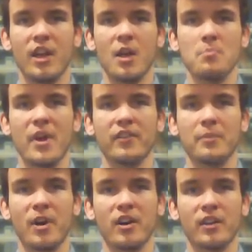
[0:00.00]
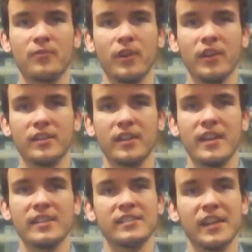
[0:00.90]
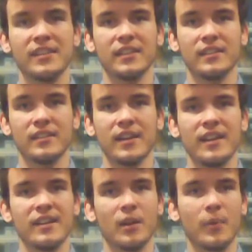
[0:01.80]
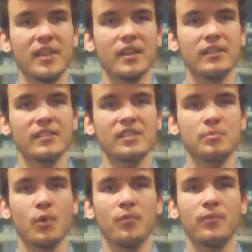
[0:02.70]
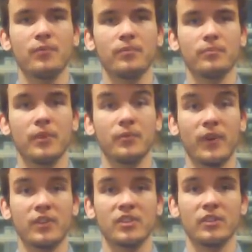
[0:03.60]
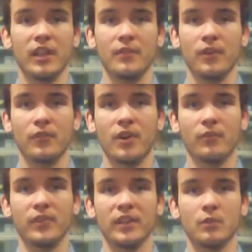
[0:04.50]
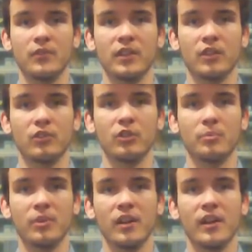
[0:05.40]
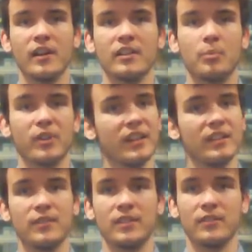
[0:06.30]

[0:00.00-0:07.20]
Mary Parker Follett stated that when there is a small functional level of conflict within the group, the productivity